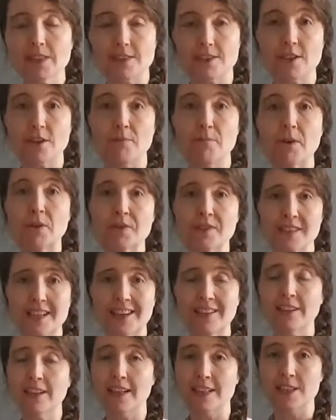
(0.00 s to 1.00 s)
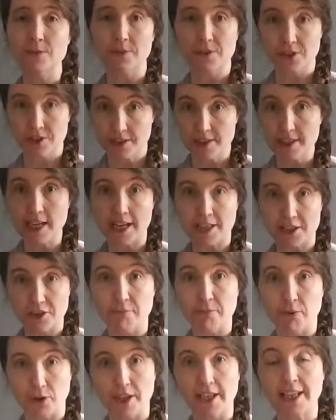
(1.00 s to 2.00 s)
So most airlines will just deny
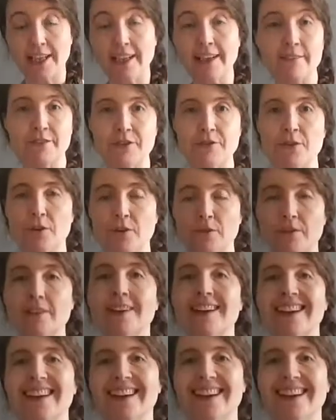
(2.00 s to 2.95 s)
you boarding if you don't